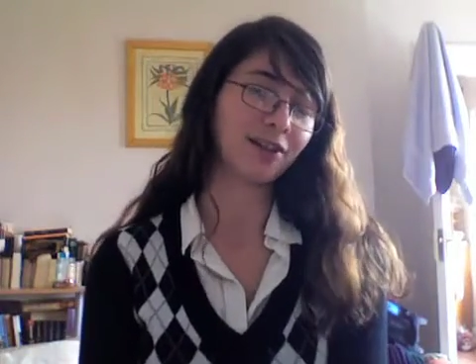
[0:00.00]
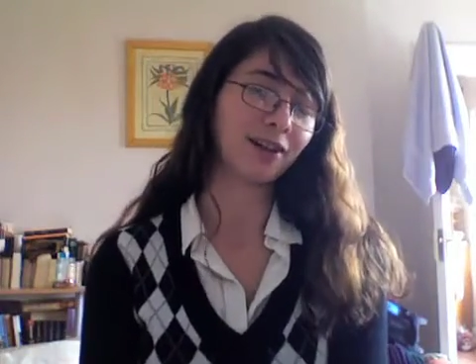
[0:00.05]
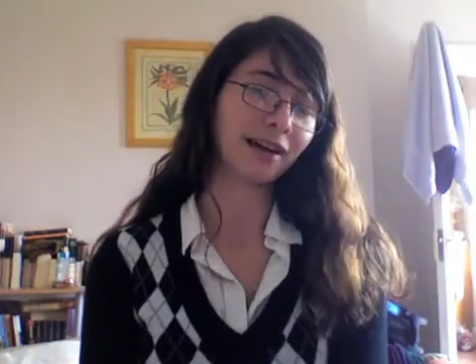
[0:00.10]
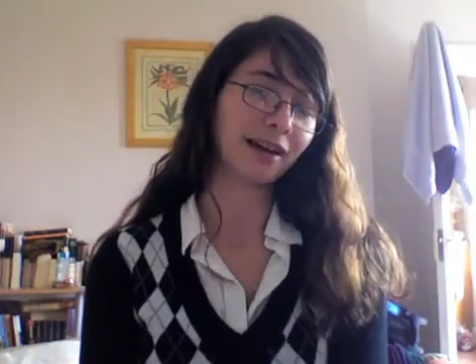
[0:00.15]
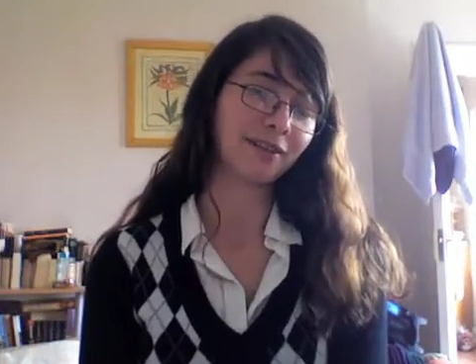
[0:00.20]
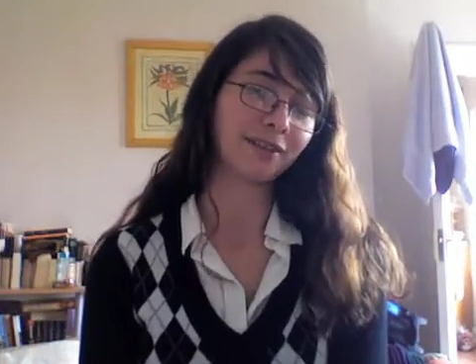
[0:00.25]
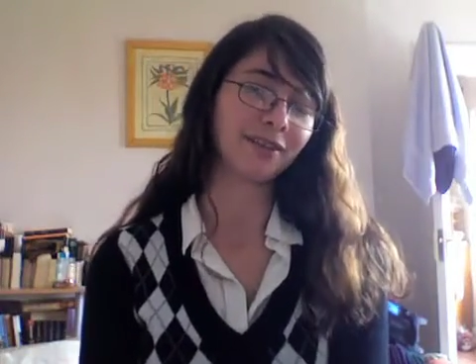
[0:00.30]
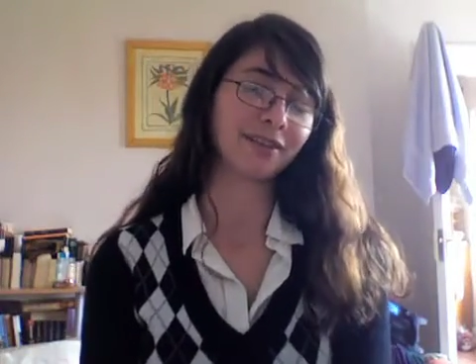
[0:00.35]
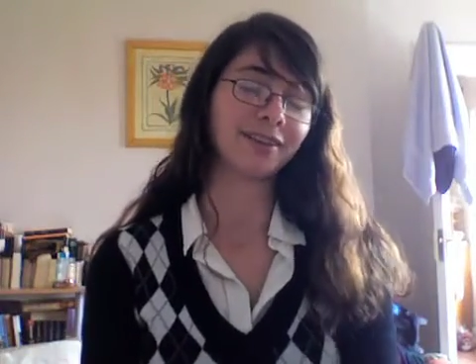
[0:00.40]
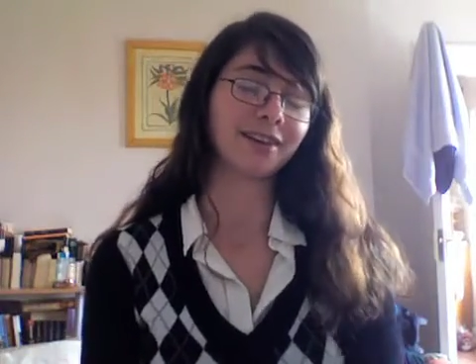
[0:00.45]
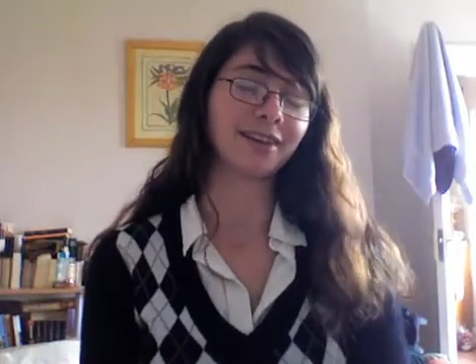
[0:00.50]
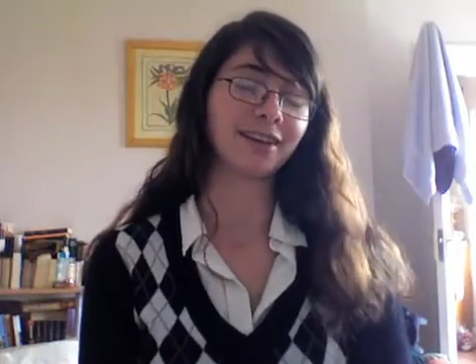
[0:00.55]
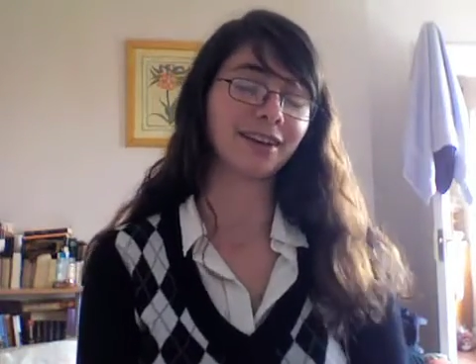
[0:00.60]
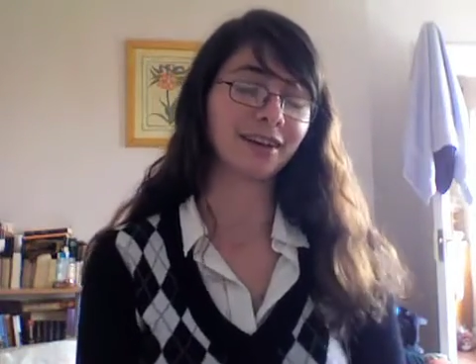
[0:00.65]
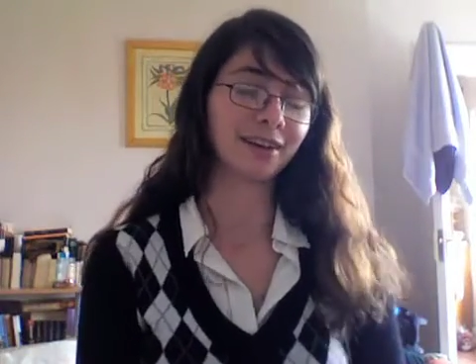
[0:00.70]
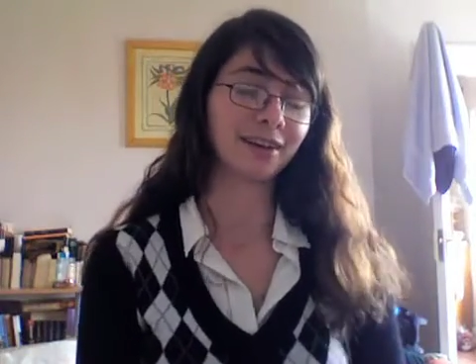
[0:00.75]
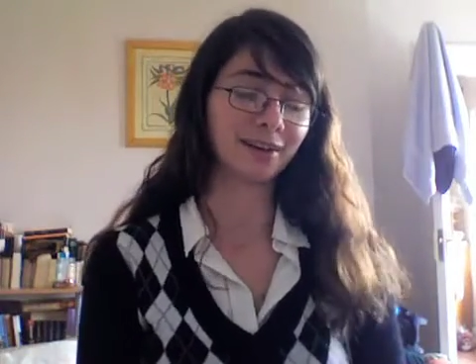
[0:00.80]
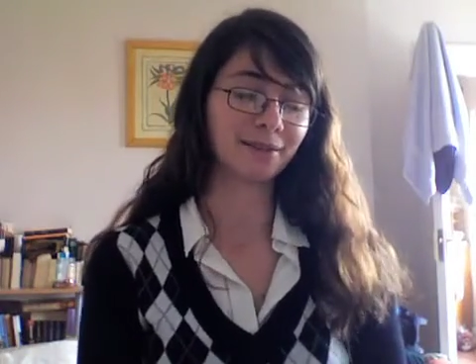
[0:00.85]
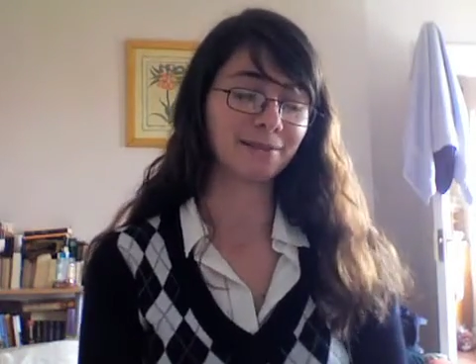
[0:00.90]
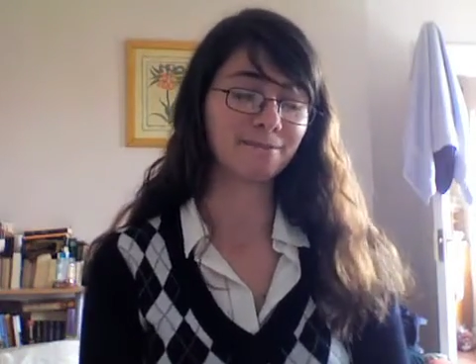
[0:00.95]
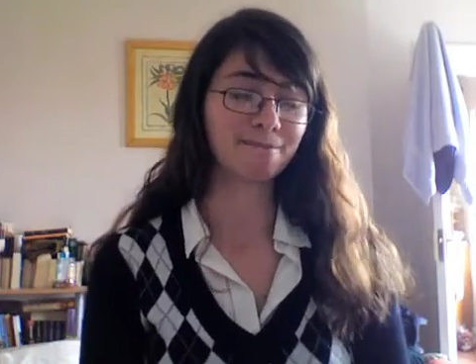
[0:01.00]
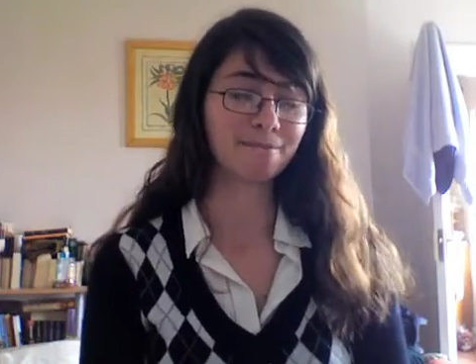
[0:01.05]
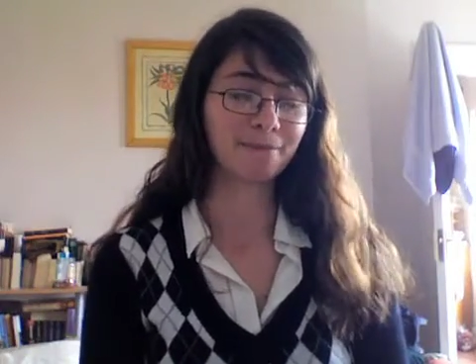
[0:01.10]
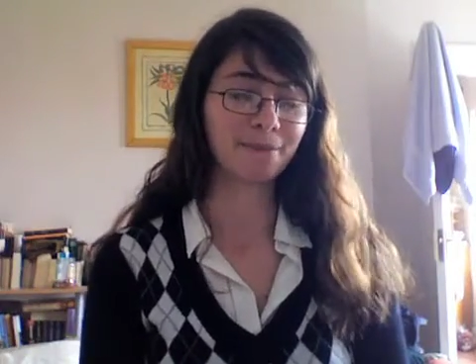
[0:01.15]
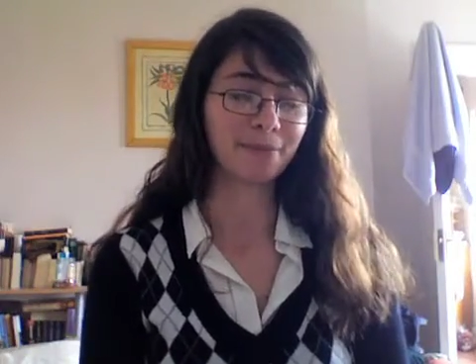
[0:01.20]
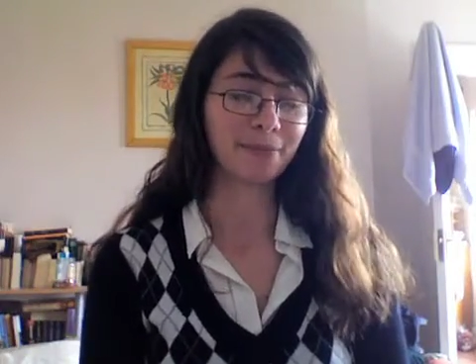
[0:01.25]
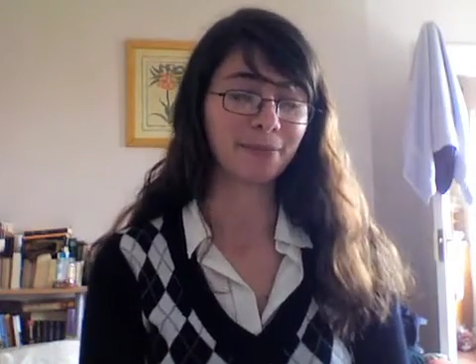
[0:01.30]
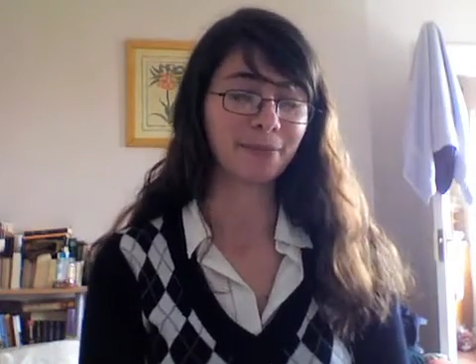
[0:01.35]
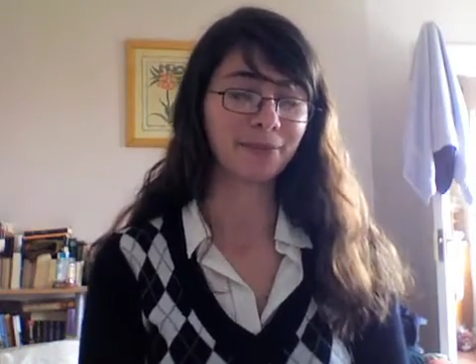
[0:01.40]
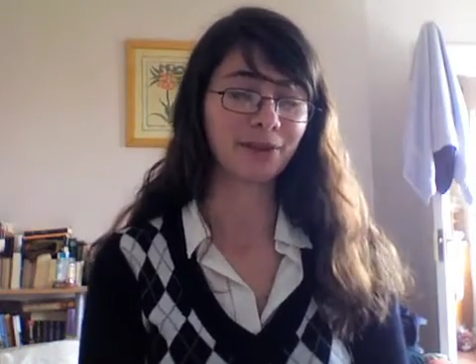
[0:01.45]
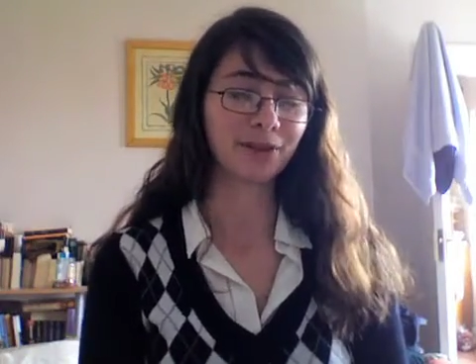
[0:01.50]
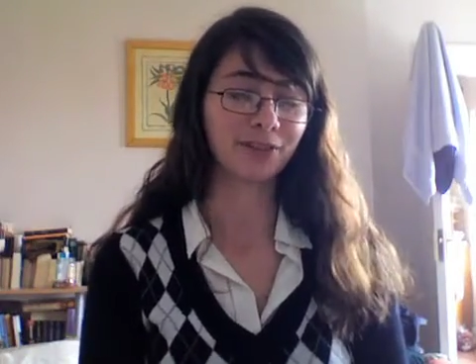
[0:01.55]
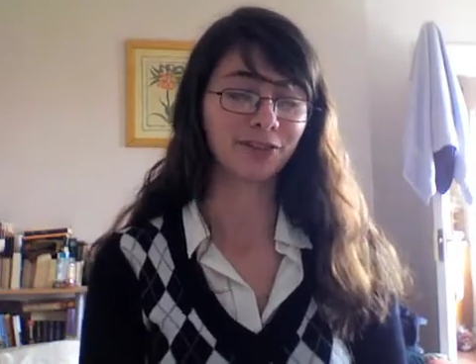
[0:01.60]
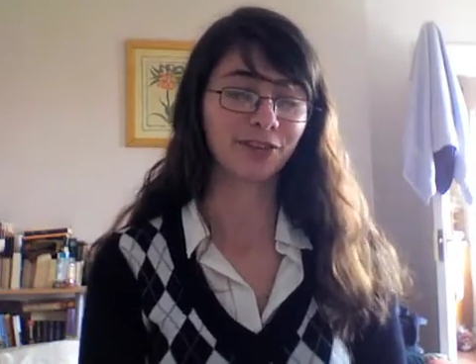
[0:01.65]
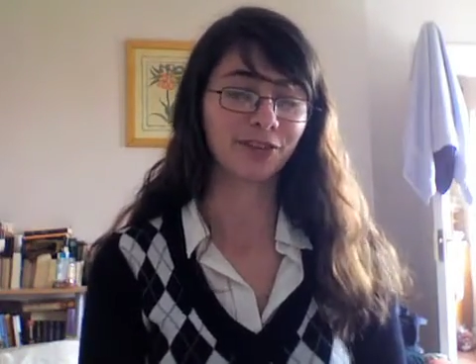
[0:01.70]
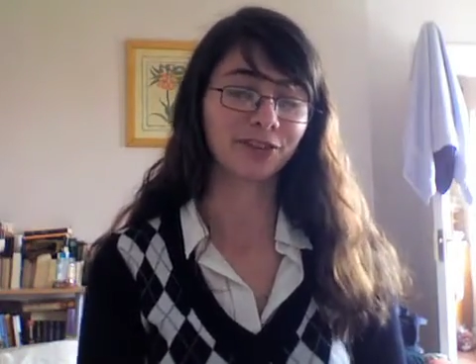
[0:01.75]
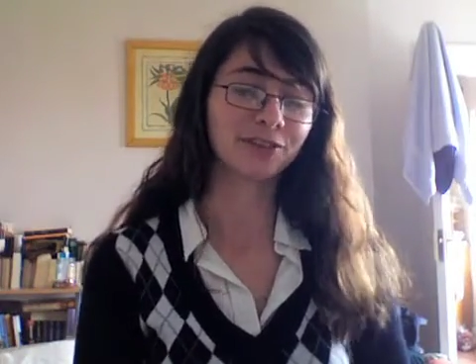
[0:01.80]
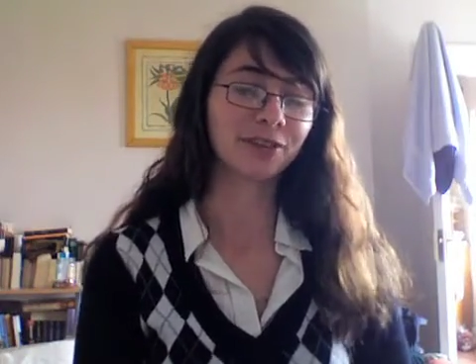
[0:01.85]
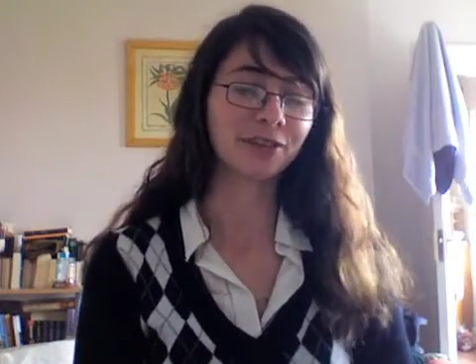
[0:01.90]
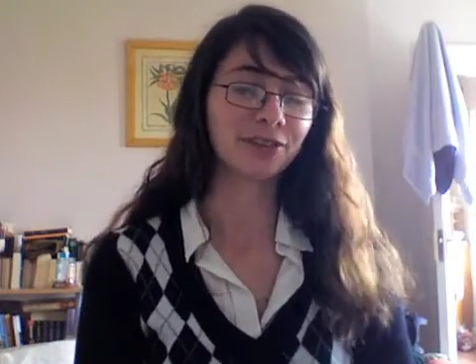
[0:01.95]
I was, well,
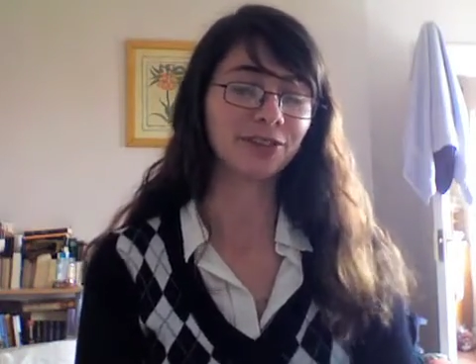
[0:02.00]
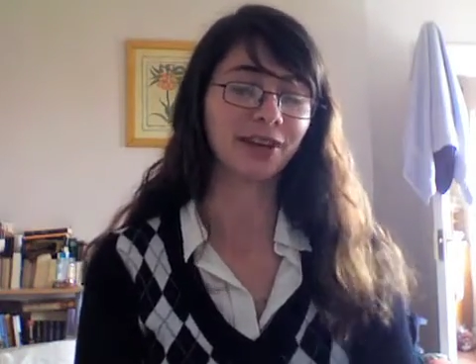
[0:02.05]
first of all,